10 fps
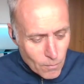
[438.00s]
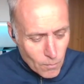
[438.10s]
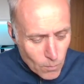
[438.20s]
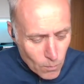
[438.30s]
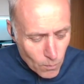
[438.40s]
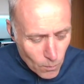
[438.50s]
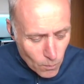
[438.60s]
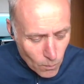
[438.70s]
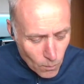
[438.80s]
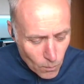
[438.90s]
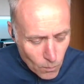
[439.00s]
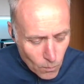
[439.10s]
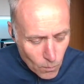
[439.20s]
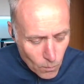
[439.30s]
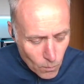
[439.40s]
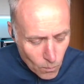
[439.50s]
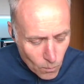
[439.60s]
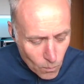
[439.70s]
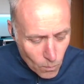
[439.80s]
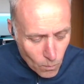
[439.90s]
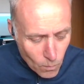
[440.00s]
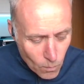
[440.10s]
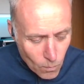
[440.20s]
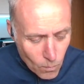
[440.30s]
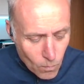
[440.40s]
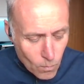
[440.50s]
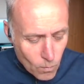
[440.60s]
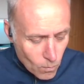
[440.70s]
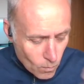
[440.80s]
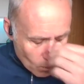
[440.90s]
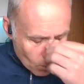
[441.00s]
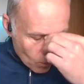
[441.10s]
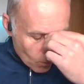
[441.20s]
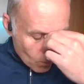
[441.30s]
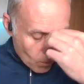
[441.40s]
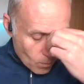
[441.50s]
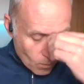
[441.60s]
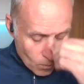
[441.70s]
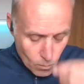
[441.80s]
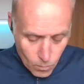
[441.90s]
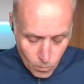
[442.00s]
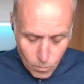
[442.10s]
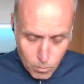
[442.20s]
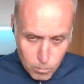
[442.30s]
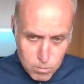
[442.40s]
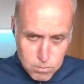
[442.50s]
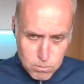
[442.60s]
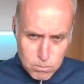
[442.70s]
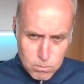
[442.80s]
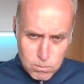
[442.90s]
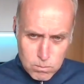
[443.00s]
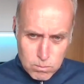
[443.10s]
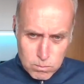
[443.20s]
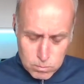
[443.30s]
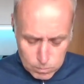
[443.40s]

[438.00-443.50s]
This person isn't speaking.